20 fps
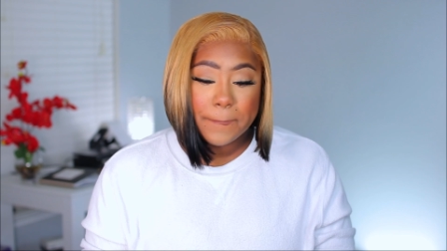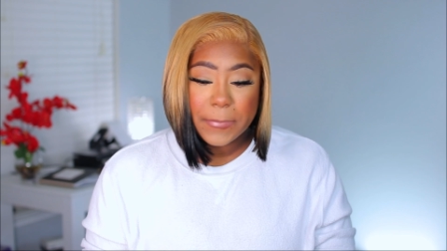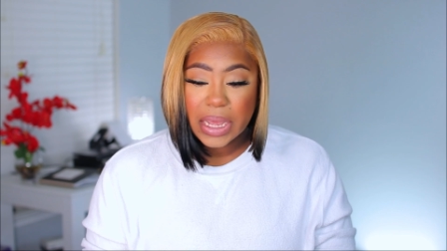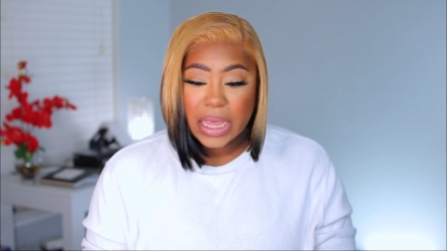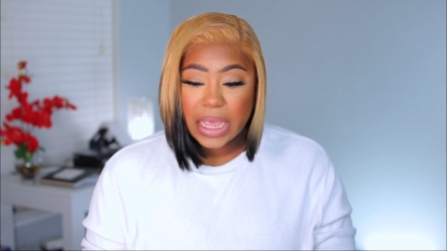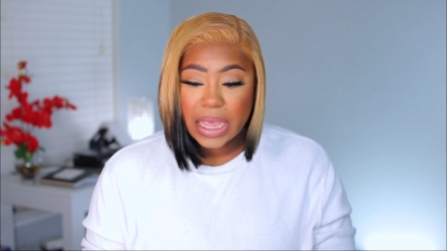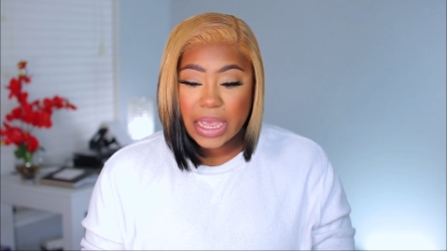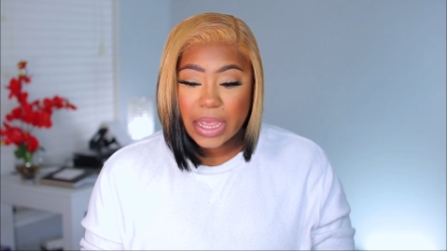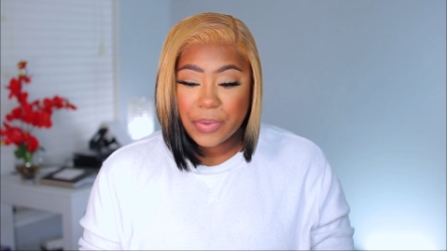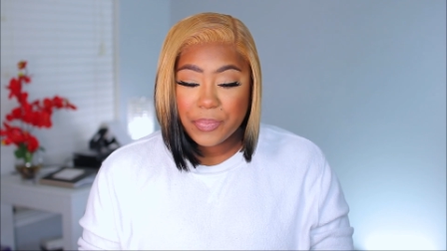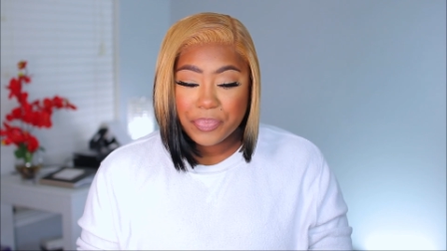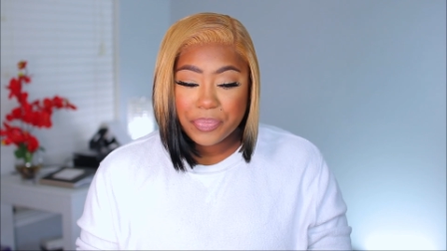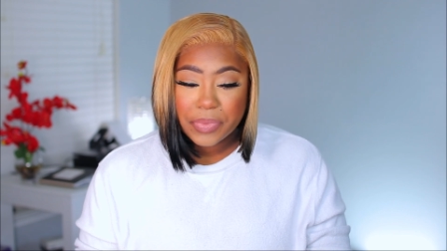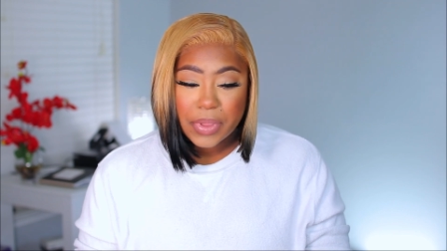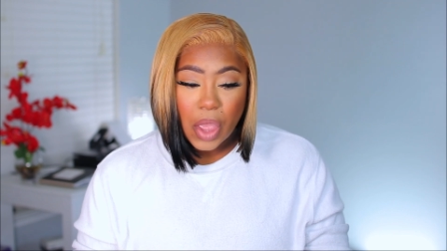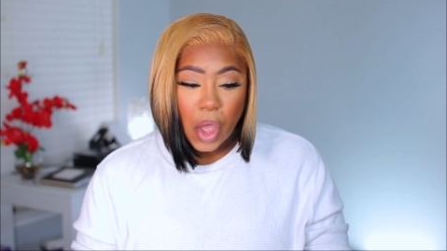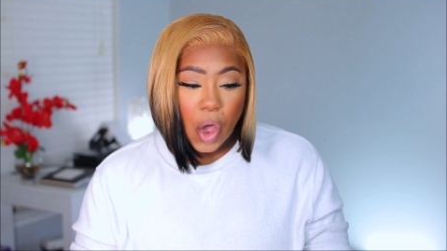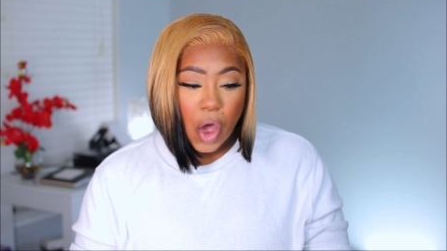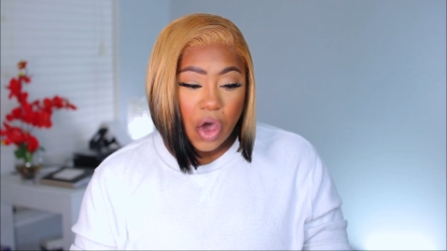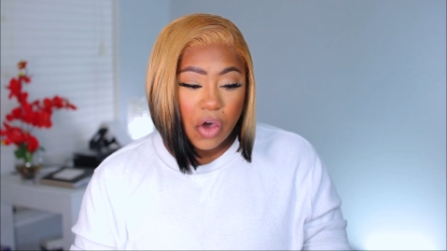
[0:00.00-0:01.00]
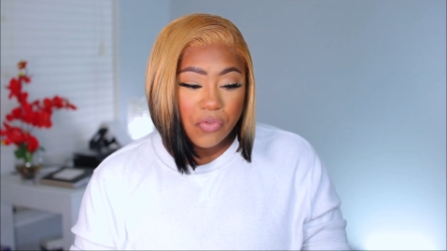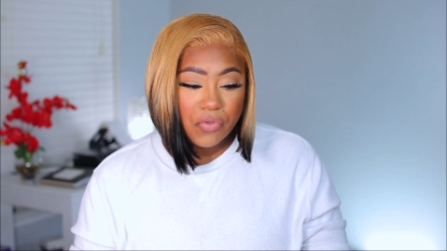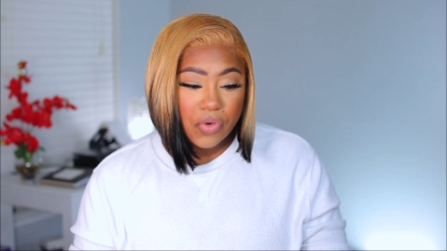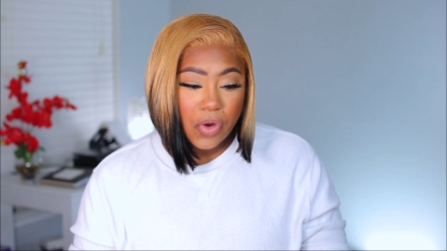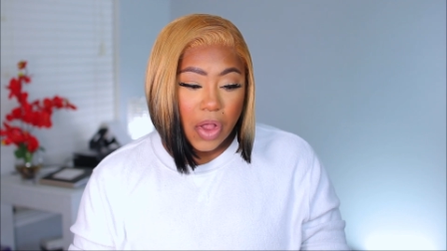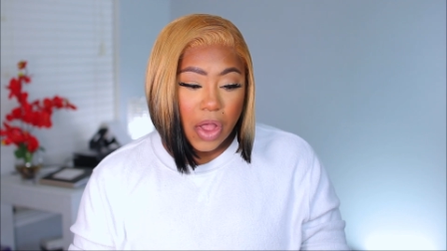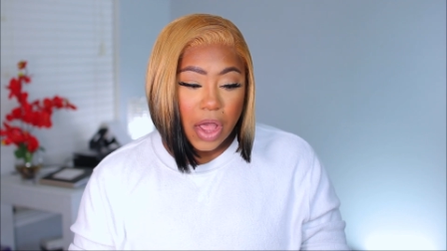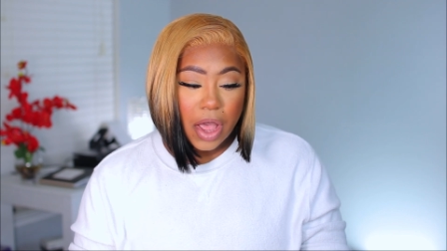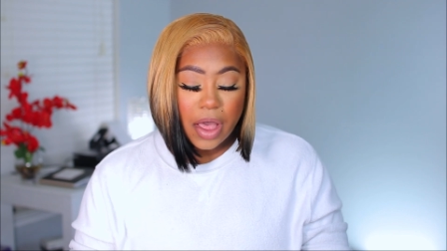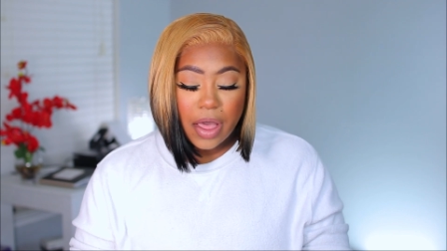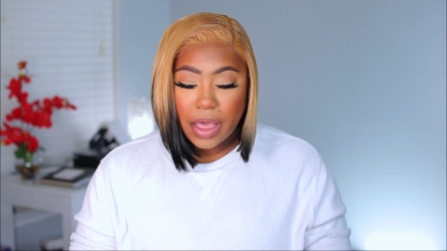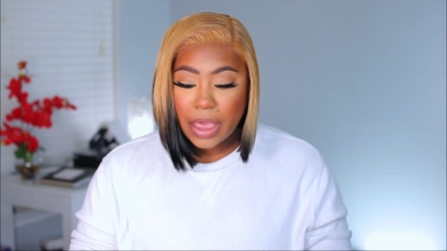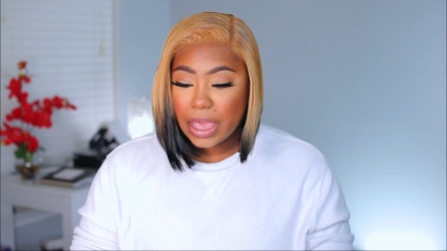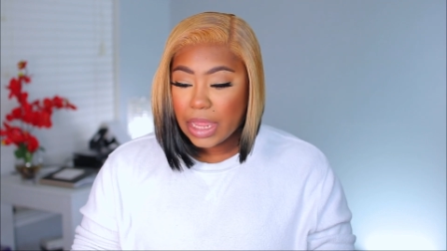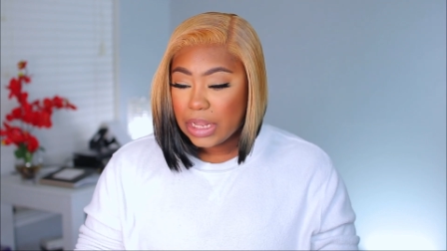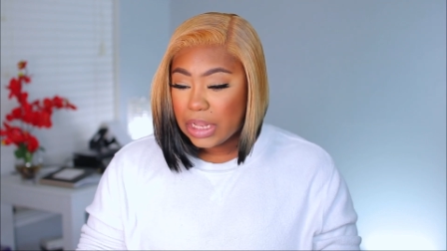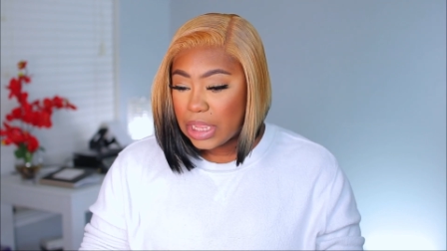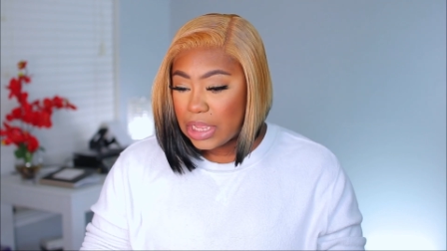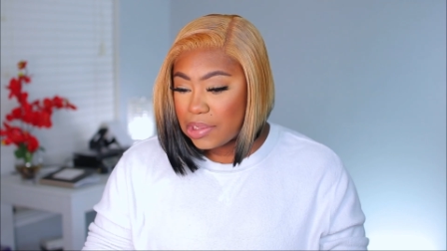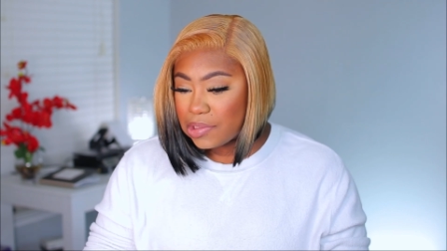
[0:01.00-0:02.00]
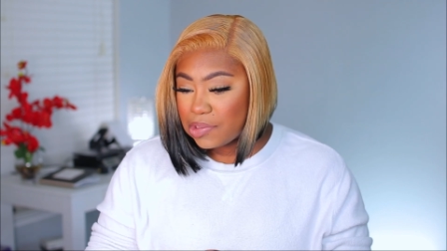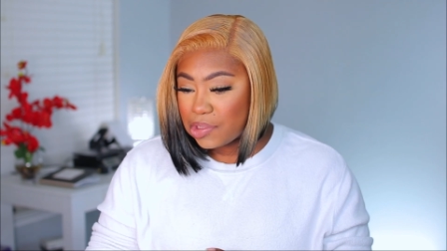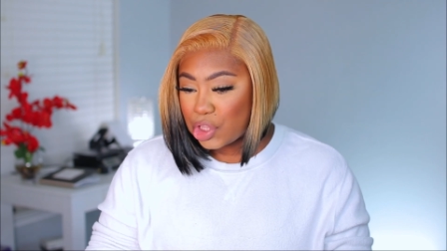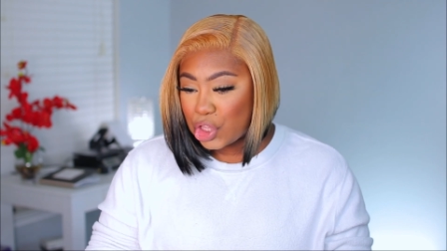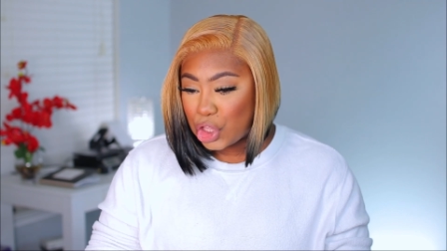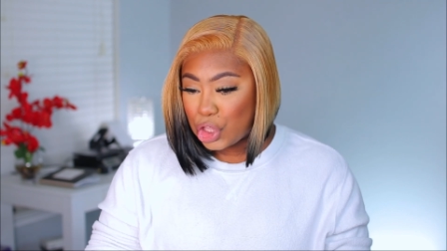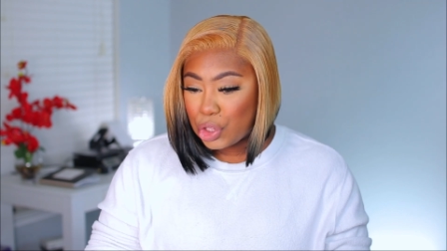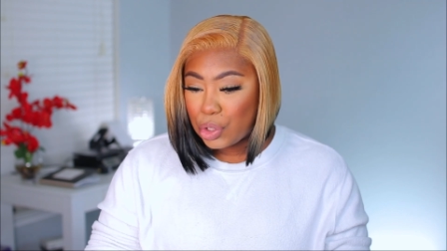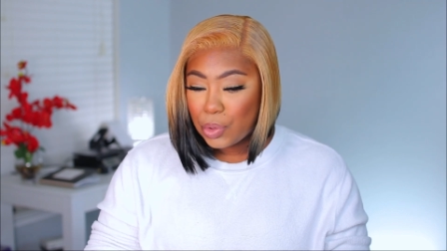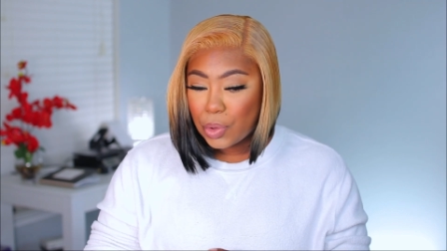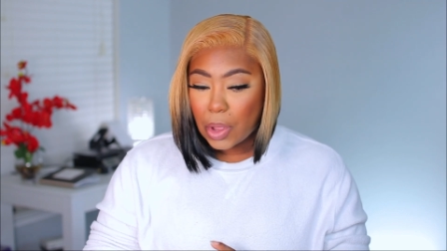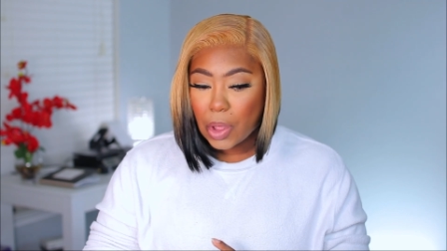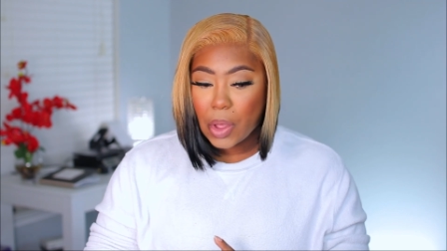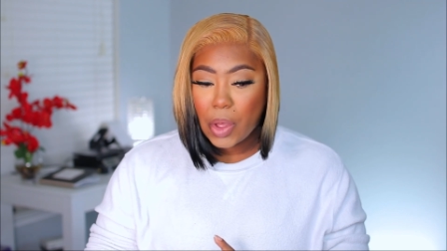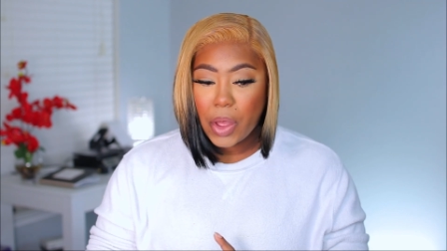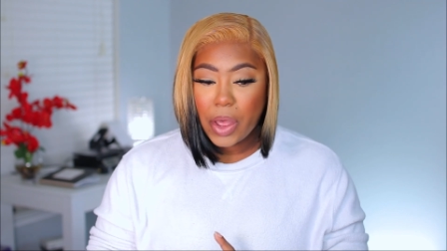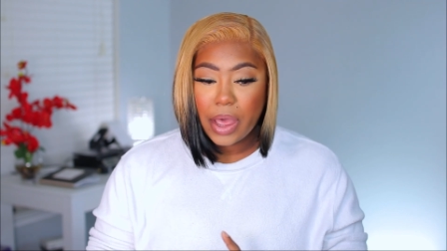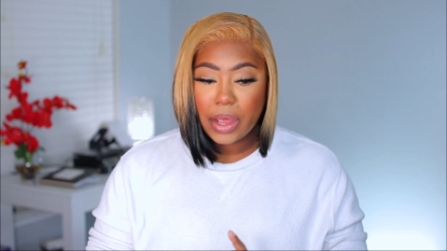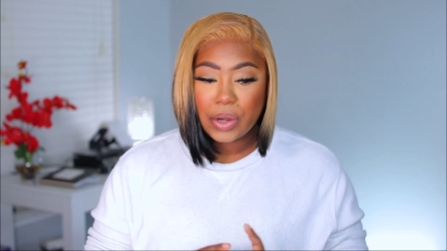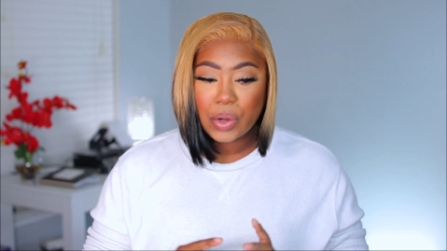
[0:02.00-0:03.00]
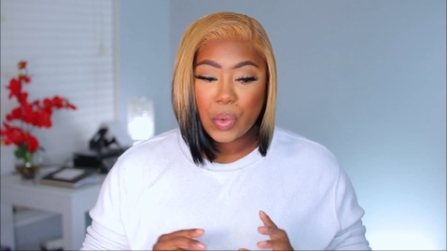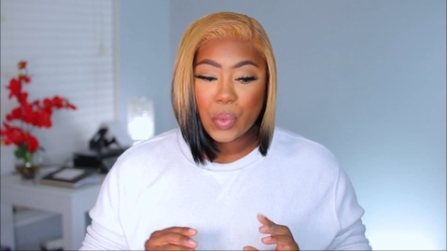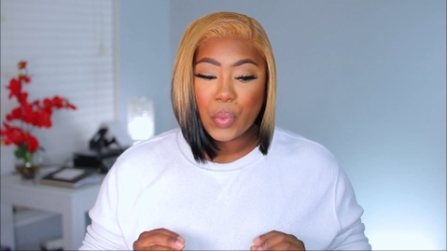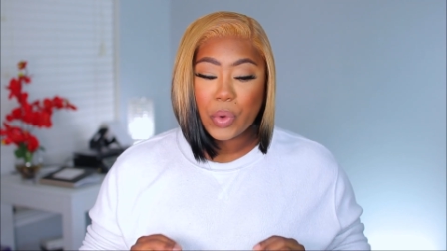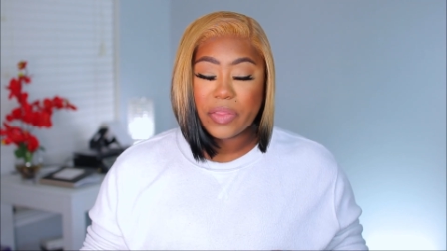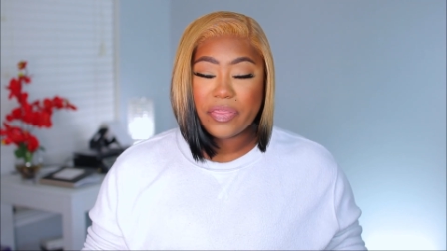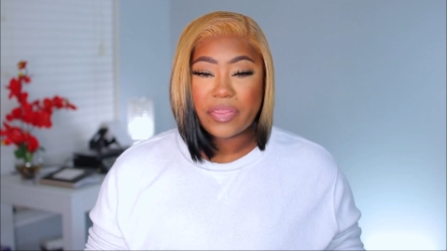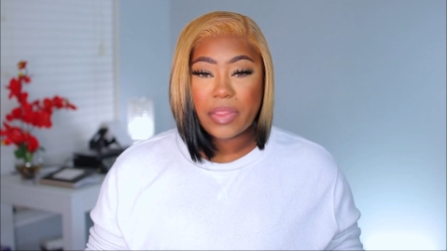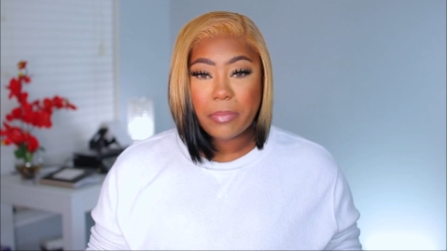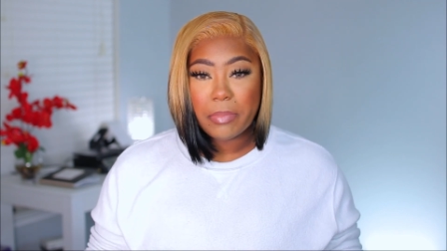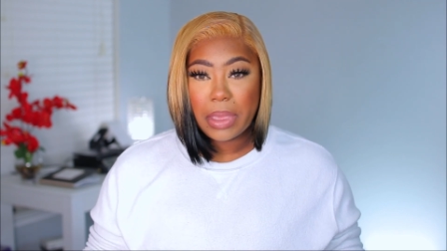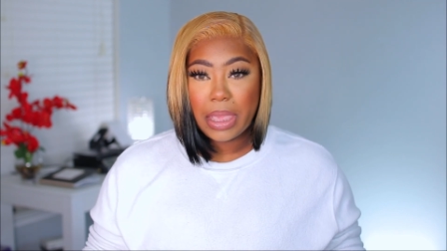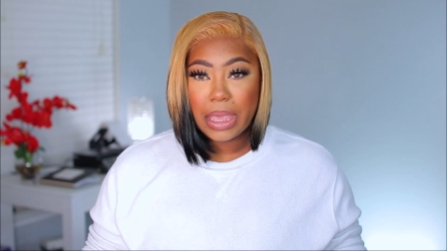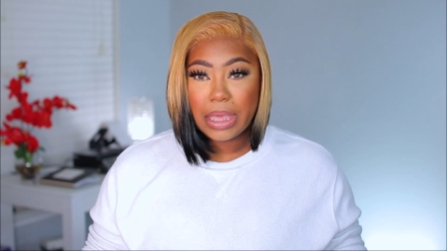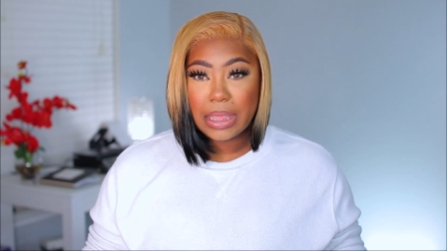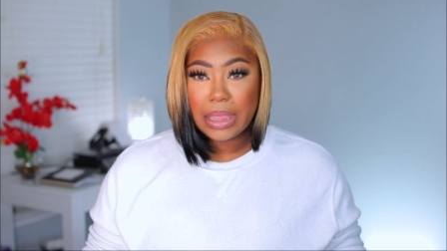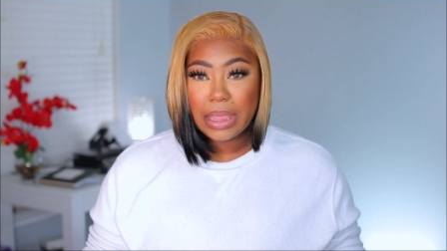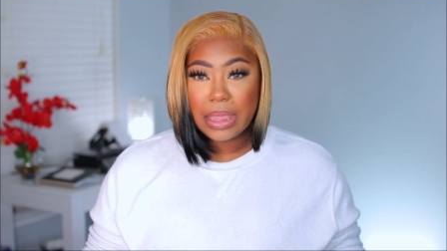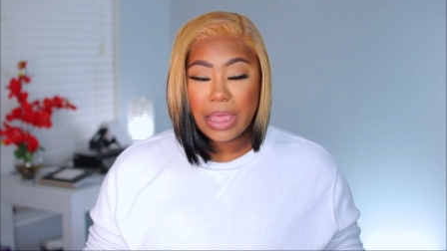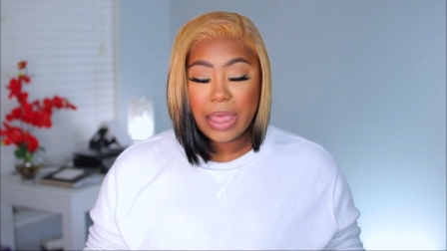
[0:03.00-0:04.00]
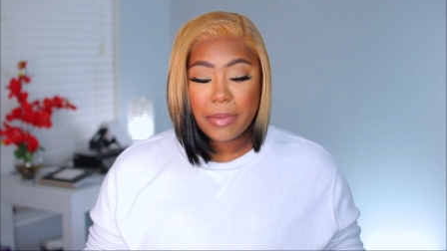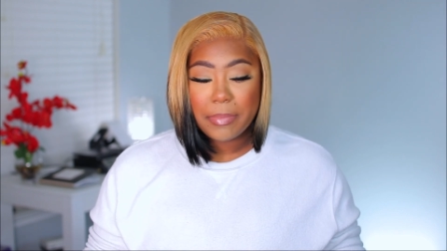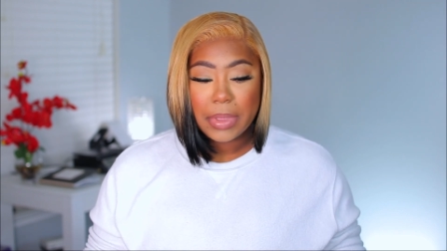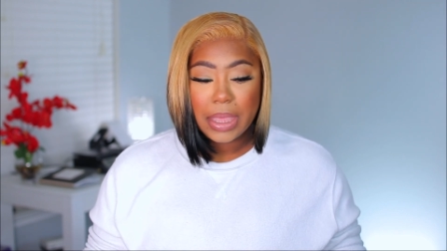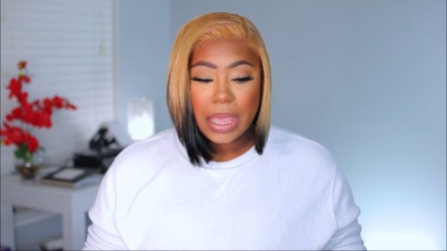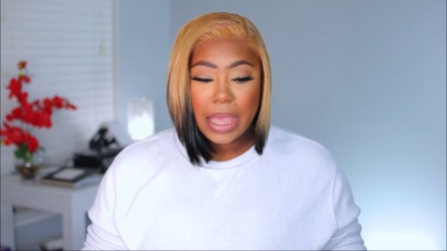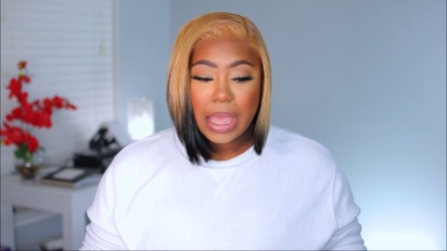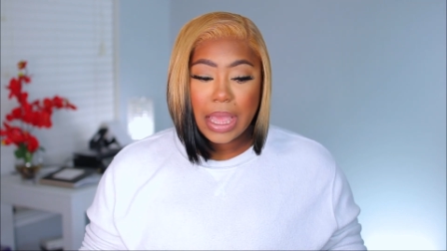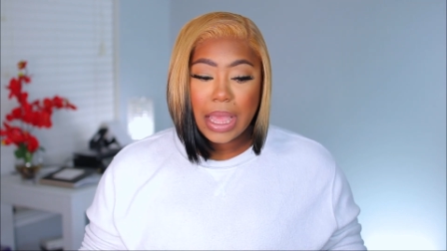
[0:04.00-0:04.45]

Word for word: but overall it looks cute on with the makeup.